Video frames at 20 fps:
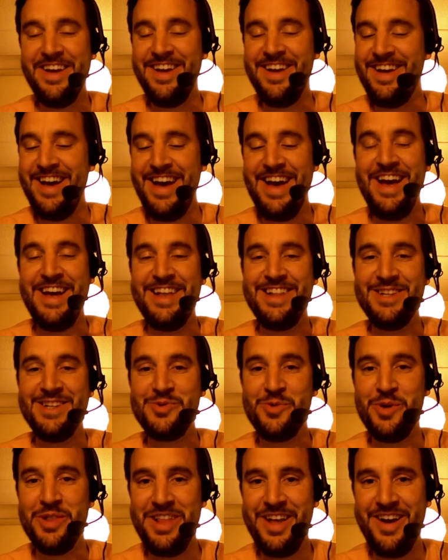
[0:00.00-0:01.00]
hey, that's
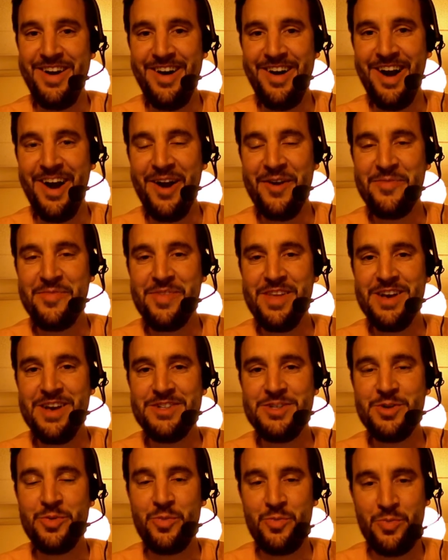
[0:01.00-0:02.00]
what they are.
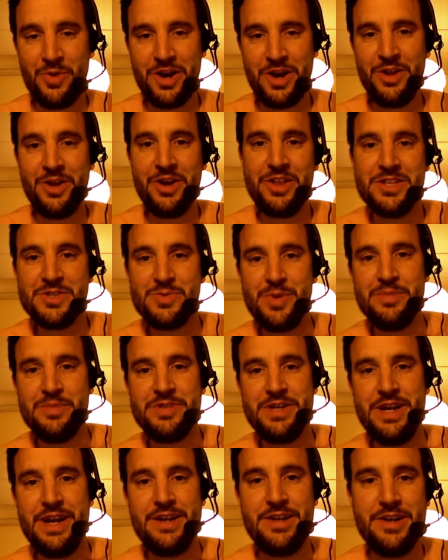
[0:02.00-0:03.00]
So we're going to look at this
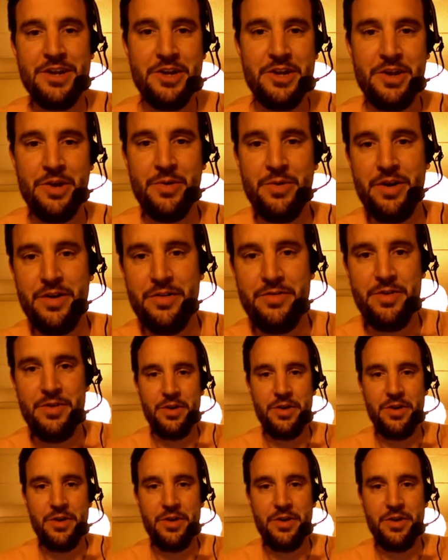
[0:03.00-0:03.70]
website, and if you